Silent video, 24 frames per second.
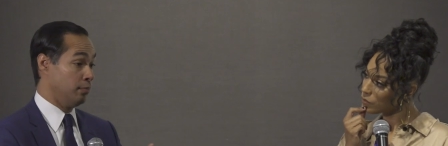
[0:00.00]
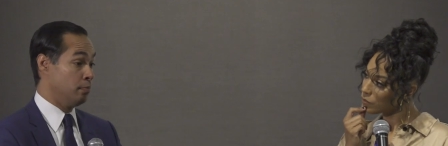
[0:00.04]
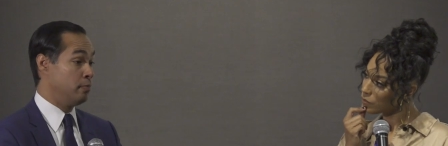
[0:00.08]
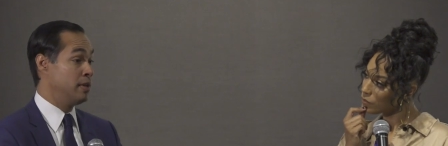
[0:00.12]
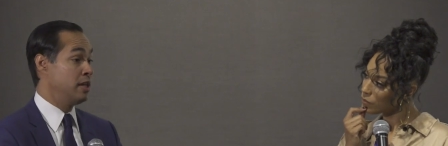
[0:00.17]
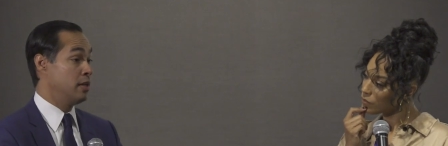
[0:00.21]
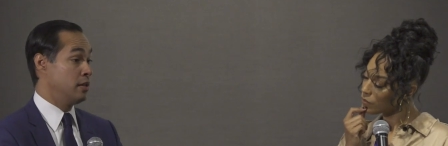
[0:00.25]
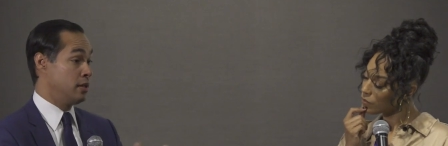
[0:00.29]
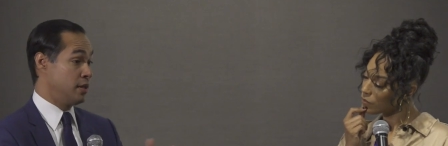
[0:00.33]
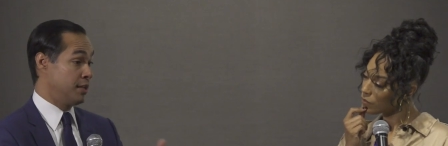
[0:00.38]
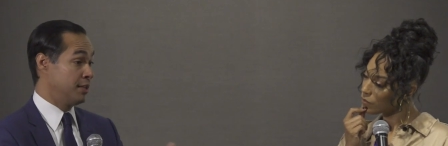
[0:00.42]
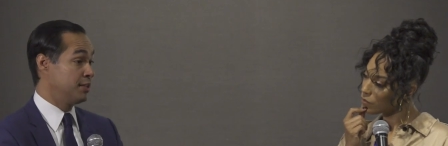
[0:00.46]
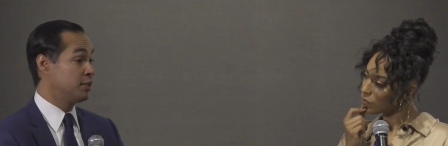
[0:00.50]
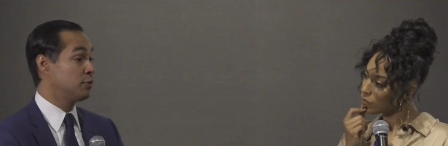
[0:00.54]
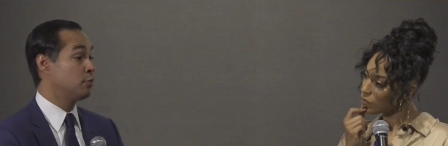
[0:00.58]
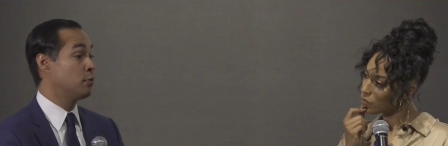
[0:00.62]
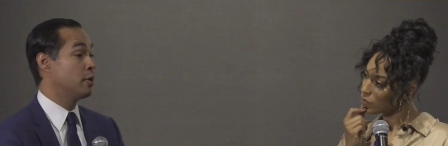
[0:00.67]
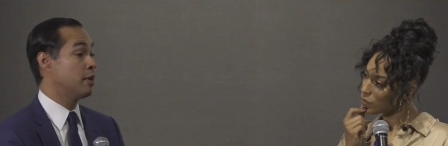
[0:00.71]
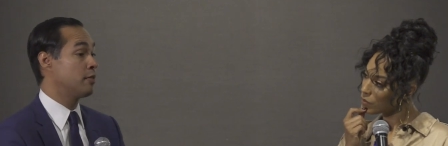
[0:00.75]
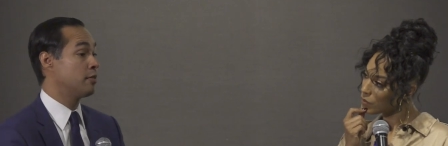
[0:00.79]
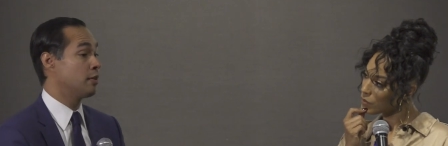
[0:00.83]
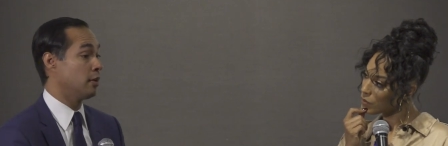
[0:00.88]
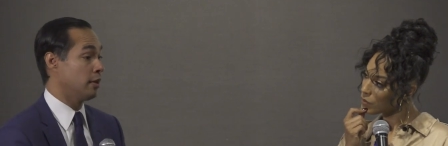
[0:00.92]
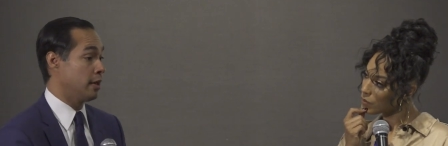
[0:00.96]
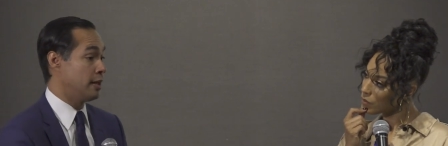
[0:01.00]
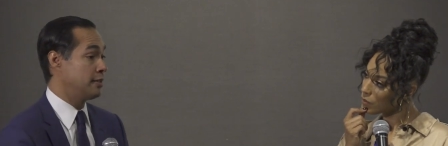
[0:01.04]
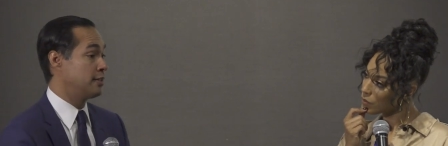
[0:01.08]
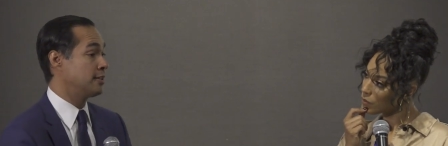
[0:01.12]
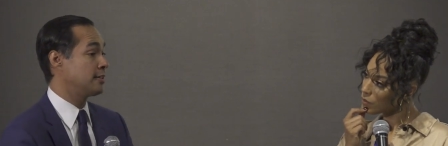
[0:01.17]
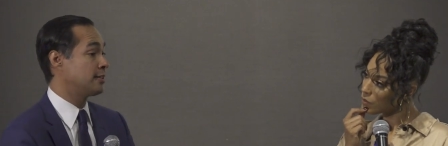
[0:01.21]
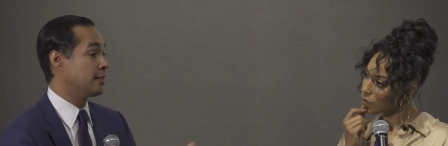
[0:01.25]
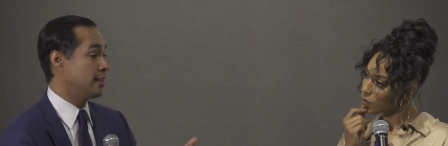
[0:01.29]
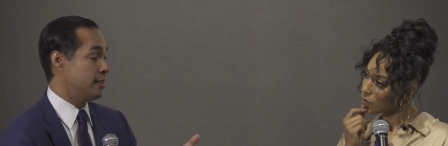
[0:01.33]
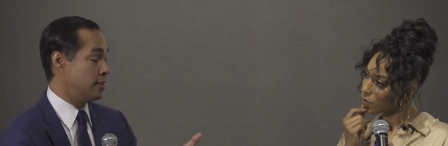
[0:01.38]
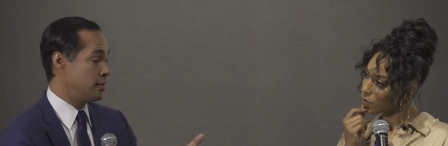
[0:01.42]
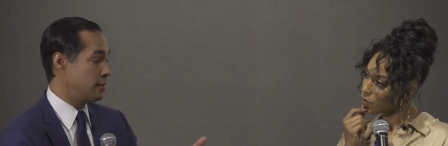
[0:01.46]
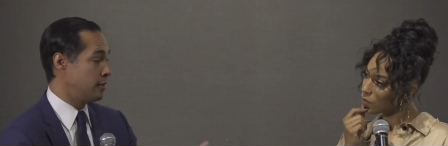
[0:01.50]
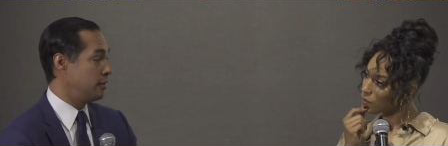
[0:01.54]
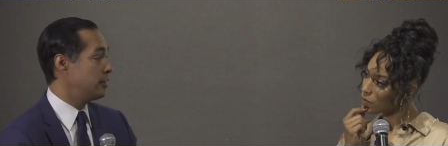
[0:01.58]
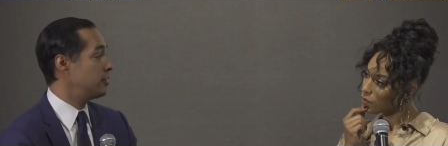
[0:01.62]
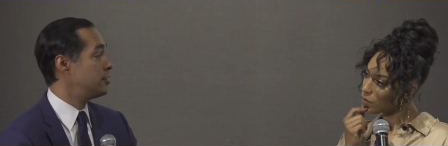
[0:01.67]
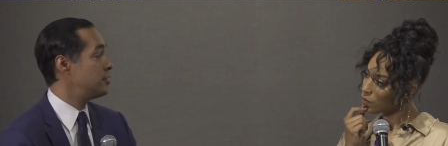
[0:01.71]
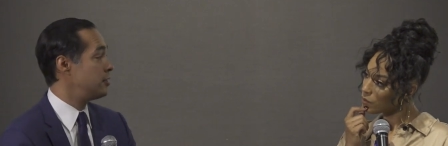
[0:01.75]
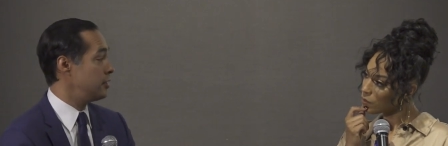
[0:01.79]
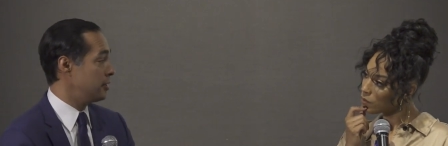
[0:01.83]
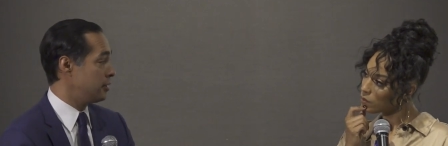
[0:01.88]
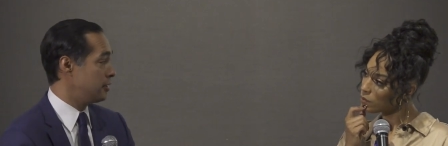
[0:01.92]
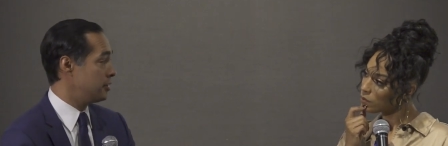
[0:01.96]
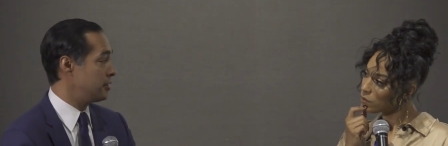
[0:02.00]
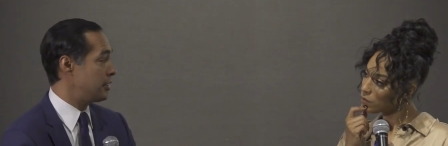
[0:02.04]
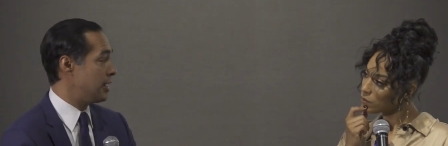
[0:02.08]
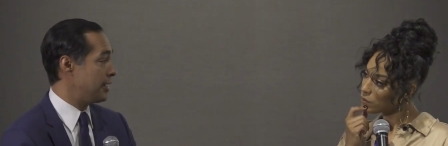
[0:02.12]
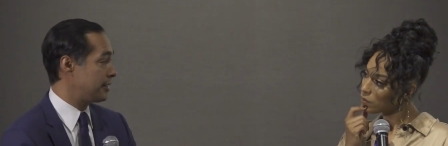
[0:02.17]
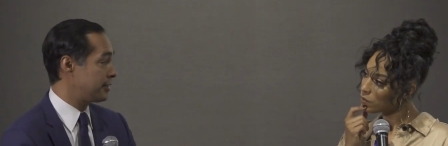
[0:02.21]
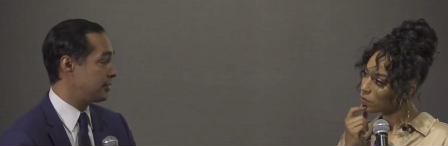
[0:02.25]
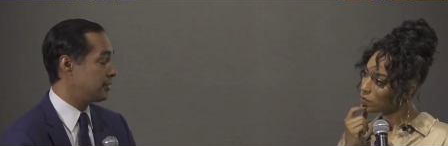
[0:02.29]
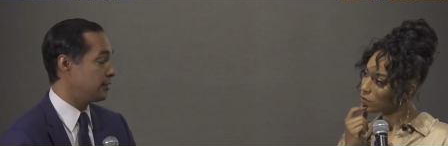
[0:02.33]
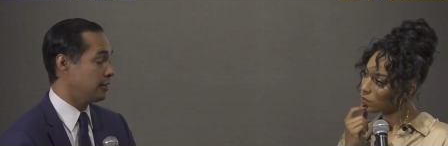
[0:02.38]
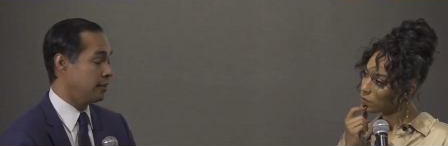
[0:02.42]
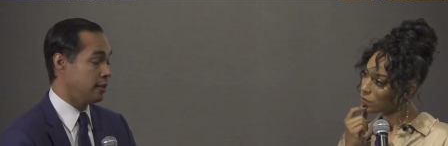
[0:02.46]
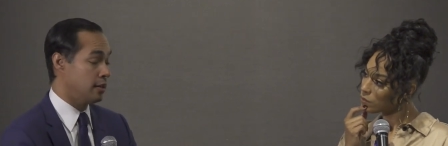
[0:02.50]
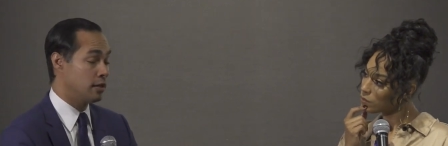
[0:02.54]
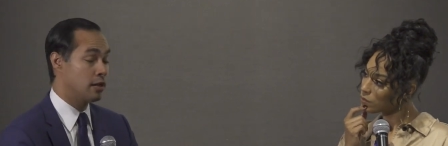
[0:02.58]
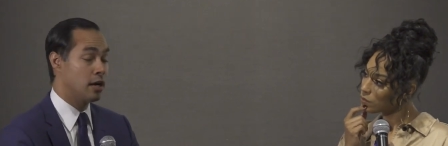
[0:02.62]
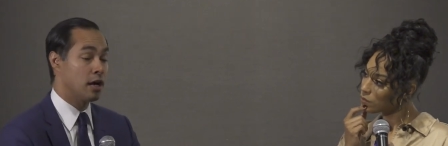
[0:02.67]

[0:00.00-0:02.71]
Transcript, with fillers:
Speaker 1: begins with the legislation that Sheila Jackson Lee,